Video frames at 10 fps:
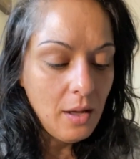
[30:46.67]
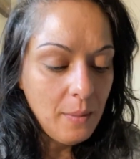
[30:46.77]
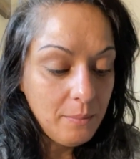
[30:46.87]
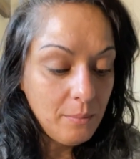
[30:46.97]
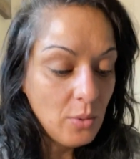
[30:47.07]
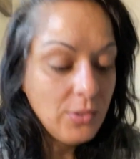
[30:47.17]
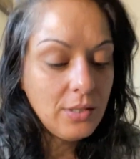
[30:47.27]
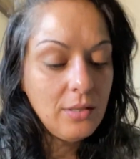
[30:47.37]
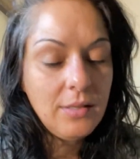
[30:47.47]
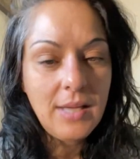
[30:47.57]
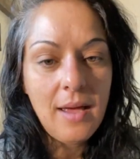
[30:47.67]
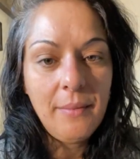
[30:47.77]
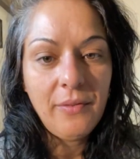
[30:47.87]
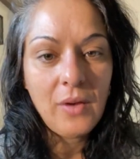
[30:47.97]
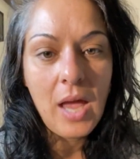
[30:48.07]
most of the time,
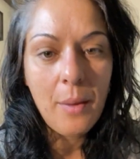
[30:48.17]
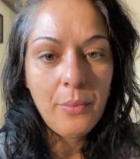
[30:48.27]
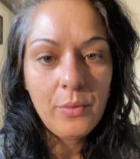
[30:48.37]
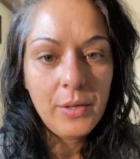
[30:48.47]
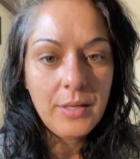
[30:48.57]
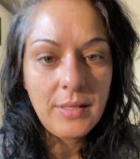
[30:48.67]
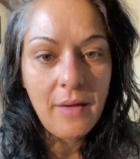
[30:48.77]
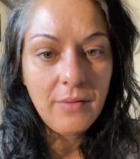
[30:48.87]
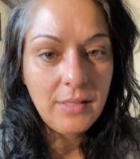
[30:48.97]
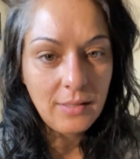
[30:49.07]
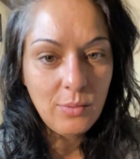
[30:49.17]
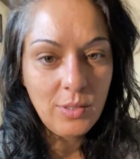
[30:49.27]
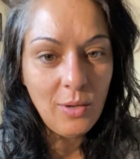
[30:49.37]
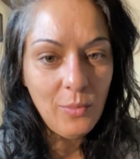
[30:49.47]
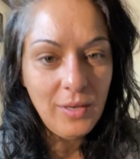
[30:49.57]
if a Capricorn is having sex with
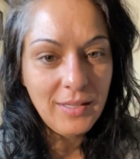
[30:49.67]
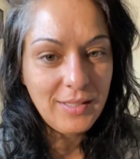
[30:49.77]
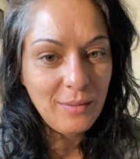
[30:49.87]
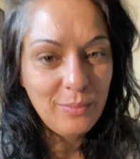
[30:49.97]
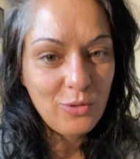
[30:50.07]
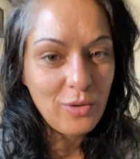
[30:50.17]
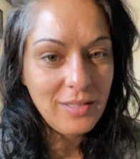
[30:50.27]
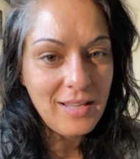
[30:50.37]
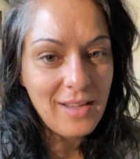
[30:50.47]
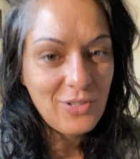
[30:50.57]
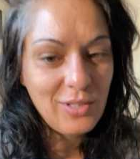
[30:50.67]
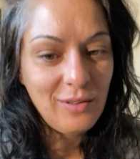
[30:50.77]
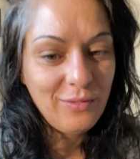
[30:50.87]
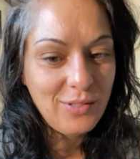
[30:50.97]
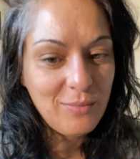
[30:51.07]
someone, it's a transaction
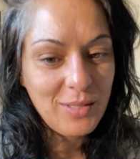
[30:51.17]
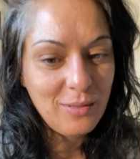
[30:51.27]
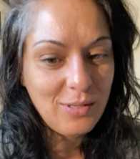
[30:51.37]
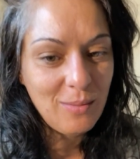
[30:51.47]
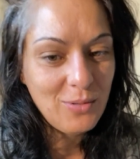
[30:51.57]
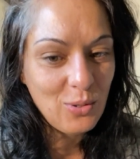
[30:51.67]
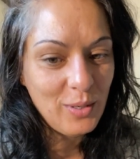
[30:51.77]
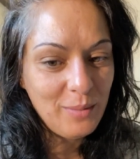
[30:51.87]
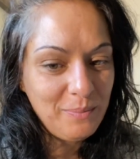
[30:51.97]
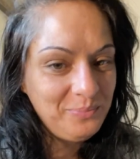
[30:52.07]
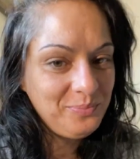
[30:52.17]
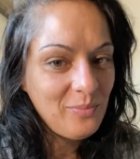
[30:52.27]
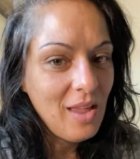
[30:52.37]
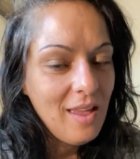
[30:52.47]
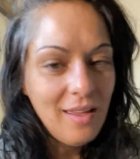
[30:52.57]
of some sort.
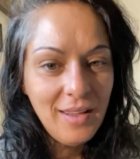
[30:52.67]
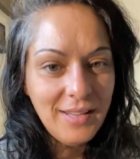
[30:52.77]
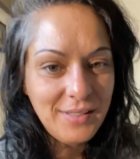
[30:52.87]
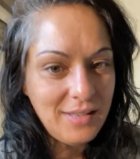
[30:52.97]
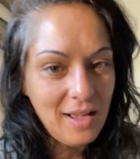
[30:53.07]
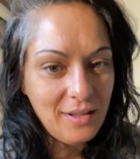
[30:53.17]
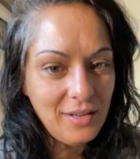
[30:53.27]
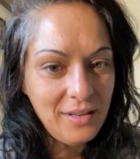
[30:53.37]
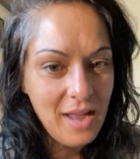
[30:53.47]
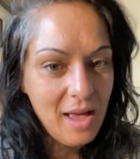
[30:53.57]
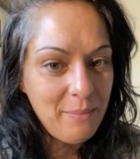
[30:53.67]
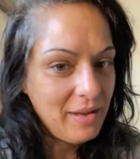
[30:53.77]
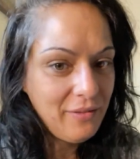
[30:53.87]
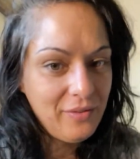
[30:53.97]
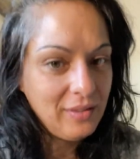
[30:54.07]
It's not going to not
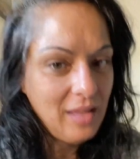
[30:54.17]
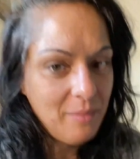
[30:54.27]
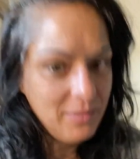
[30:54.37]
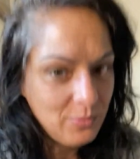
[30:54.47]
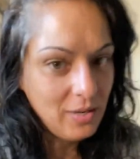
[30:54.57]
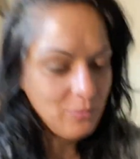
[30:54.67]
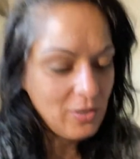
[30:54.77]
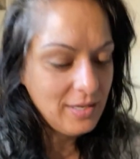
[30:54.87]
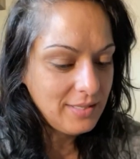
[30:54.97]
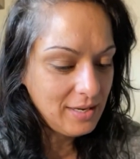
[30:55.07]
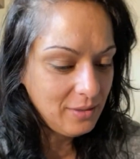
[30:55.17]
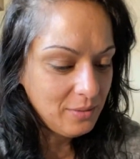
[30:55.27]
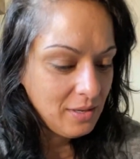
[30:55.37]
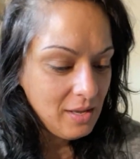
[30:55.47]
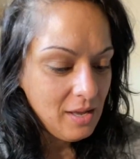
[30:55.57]
benefit them, is what I'm trying to say to you.
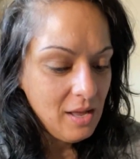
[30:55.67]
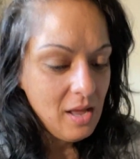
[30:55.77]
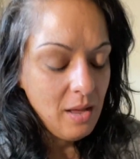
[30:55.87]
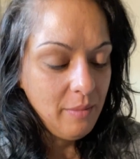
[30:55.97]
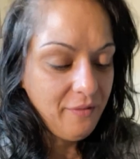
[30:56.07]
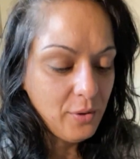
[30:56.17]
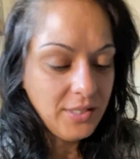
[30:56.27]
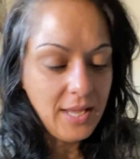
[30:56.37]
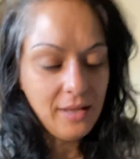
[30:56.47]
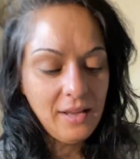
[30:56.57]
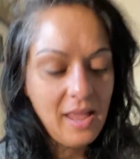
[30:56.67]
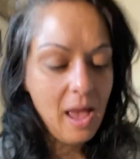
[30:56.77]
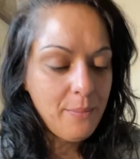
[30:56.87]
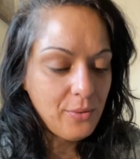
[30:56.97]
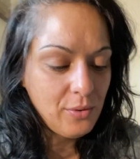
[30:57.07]
Before taking a
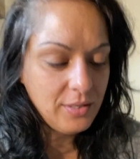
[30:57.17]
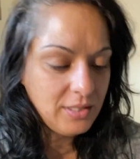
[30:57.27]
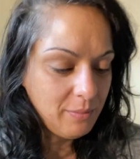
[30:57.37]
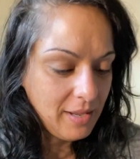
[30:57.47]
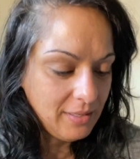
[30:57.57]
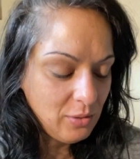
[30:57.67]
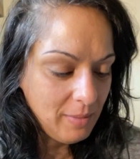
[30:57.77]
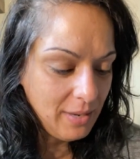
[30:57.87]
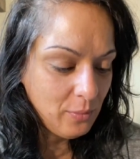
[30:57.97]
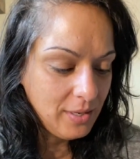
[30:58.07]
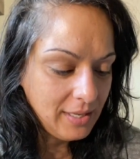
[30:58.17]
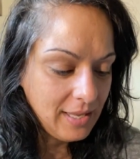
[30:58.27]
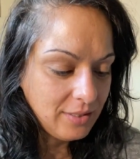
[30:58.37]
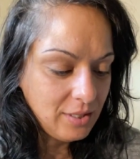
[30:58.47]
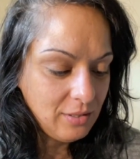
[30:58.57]
Capricorn to bed, you might want to
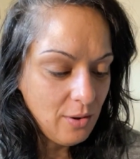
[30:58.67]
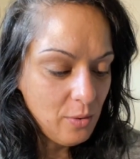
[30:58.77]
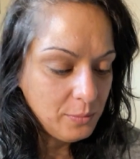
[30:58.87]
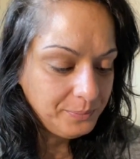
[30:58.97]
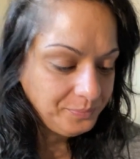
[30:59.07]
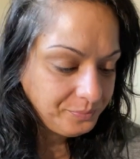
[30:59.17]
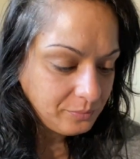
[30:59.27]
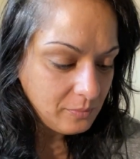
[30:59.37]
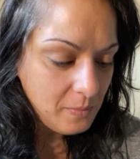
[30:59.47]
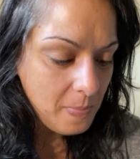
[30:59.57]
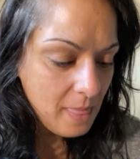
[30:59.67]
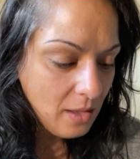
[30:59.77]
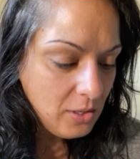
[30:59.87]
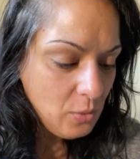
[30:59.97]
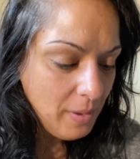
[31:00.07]
get to know
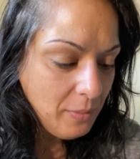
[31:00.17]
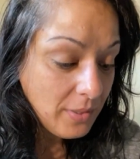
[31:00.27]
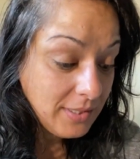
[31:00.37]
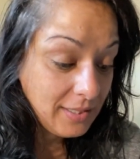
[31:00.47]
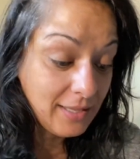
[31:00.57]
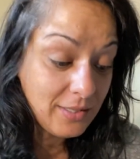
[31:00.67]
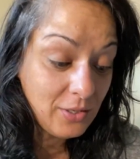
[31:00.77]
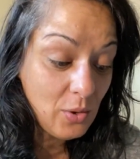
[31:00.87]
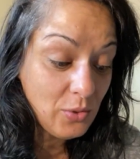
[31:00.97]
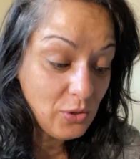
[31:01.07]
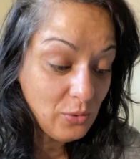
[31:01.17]
you